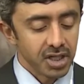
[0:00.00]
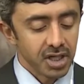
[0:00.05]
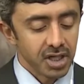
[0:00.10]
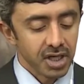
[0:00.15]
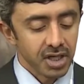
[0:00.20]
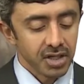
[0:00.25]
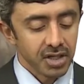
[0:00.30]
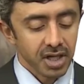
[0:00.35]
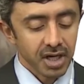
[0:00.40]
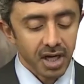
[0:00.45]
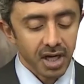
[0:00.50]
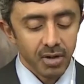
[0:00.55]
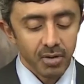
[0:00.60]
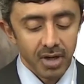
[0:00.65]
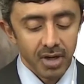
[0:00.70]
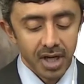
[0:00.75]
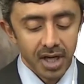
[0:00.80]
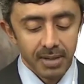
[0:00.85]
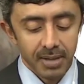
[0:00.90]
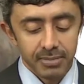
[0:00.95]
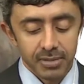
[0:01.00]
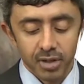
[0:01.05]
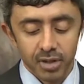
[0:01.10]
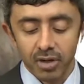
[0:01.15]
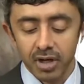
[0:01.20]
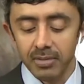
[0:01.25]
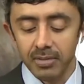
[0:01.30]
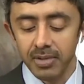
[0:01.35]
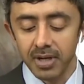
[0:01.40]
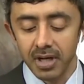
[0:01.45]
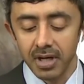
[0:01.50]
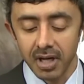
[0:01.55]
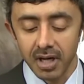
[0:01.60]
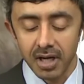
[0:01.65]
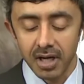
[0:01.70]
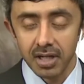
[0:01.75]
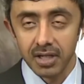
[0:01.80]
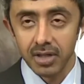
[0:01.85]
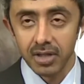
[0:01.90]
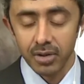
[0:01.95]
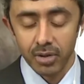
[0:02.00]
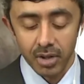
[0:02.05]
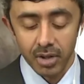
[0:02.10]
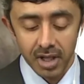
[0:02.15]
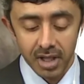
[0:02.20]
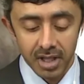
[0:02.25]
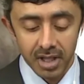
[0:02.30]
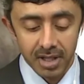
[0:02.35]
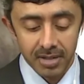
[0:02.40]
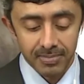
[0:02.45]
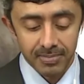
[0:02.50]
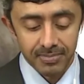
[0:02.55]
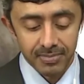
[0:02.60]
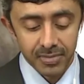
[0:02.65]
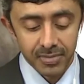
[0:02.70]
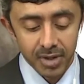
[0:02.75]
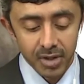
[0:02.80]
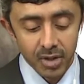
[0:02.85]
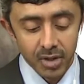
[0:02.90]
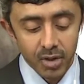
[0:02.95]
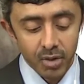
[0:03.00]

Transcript: nature between our countries. We have exchanged